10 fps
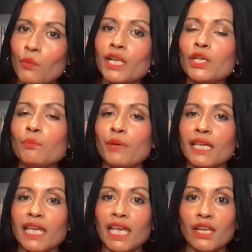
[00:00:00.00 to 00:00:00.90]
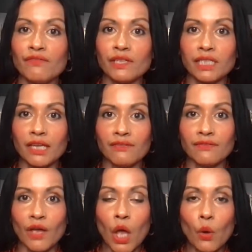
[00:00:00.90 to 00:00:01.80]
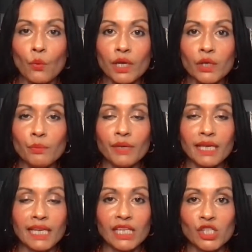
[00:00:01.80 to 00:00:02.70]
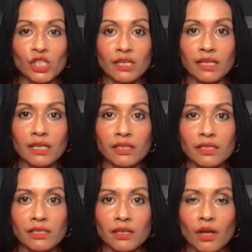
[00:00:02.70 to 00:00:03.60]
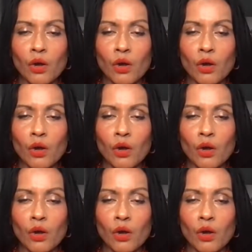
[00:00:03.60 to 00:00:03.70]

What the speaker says: will you be innovative? Will you be ingenious?